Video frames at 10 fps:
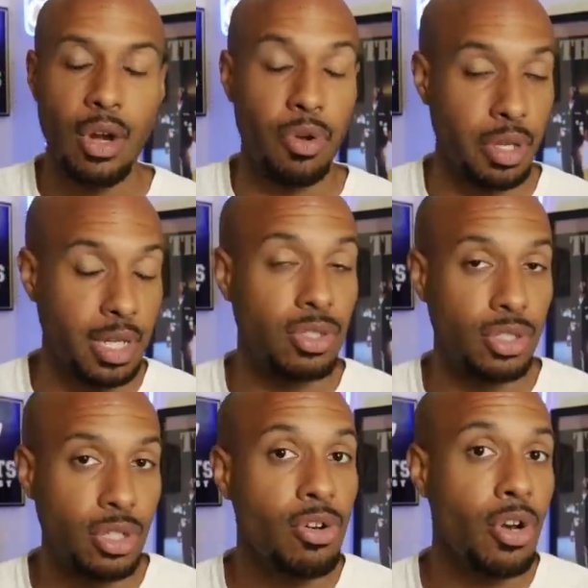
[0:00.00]
or the
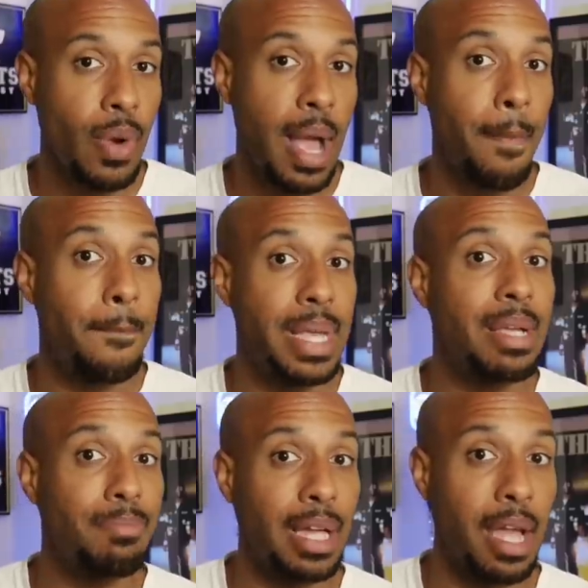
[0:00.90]
concern around
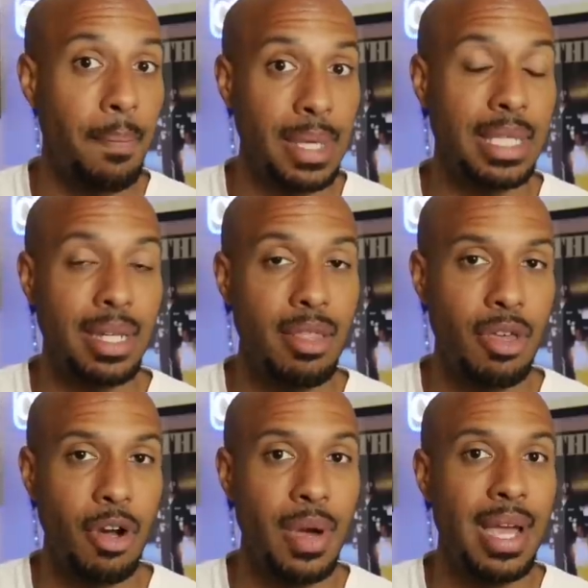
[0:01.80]
big playability,
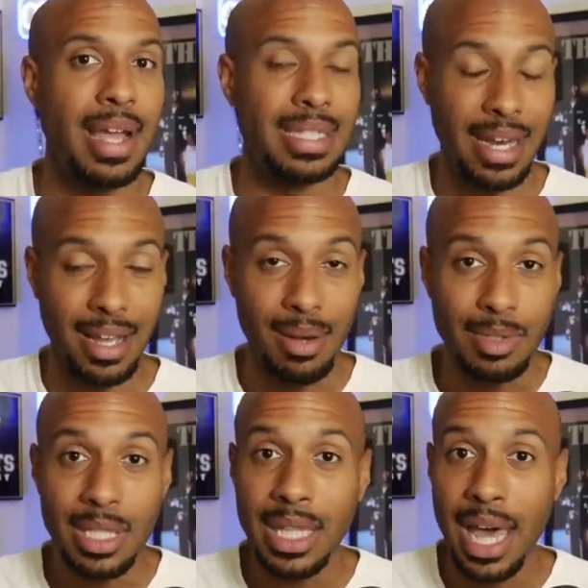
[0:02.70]
though, is that it comes
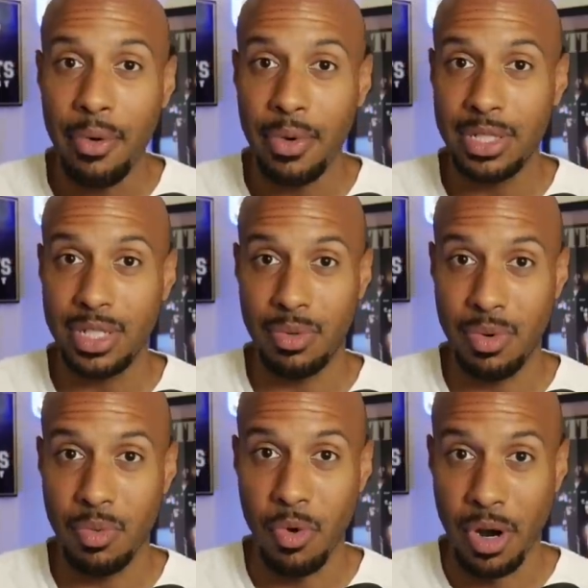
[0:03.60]
with a lot of risk and
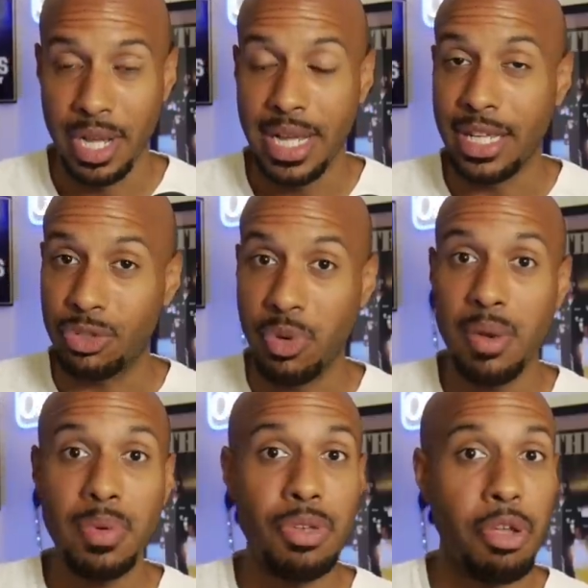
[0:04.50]
reward. It's
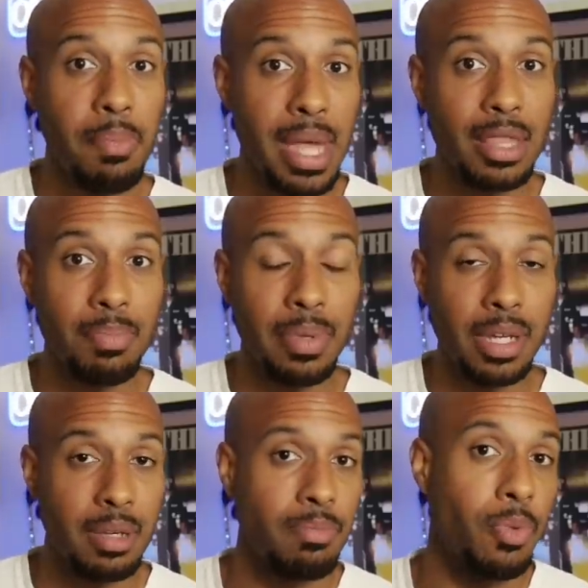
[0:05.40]
great when you can make the
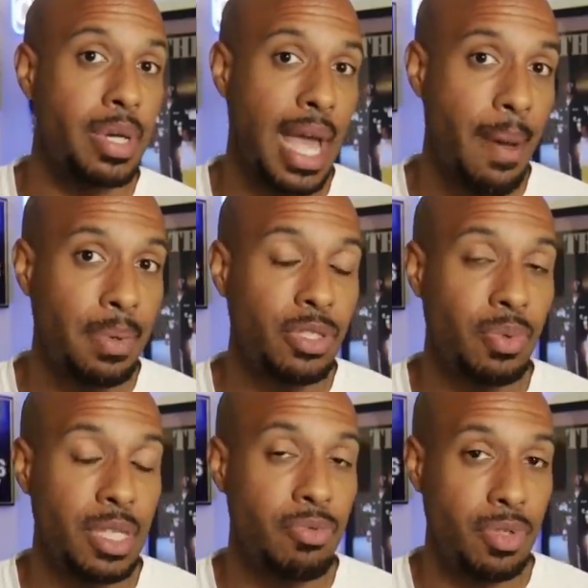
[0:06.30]
play, but what happens when you